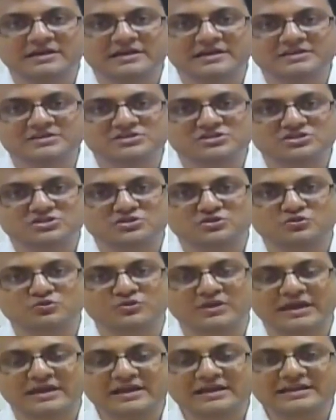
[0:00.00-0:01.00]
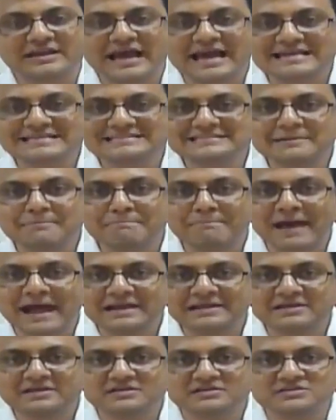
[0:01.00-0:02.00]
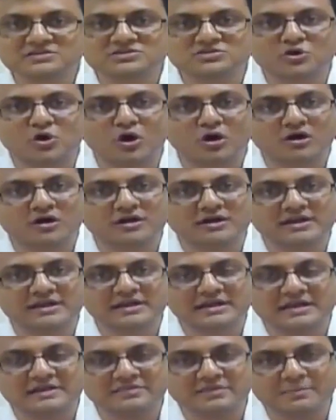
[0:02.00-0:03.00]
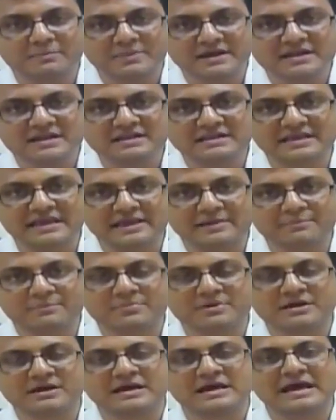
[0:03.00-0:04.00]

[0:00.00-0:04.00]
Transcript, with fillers: is to recognize the patterns occurring in the middle game